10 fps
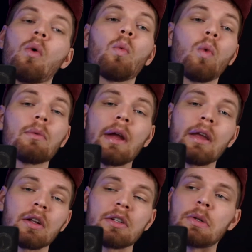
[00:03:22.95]
One way you
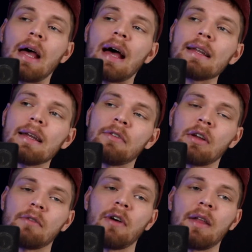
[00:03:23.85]
could do that, if you
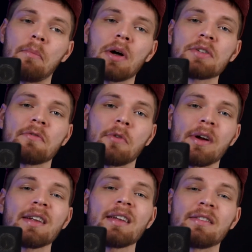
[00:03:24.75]
can find the budget for
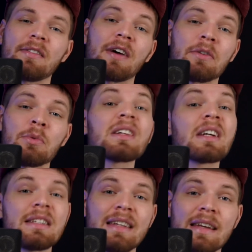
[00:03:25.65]
it, is to find a really
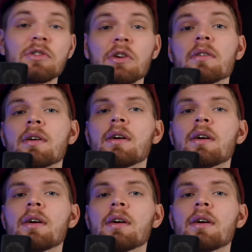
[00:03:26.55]
good teacher.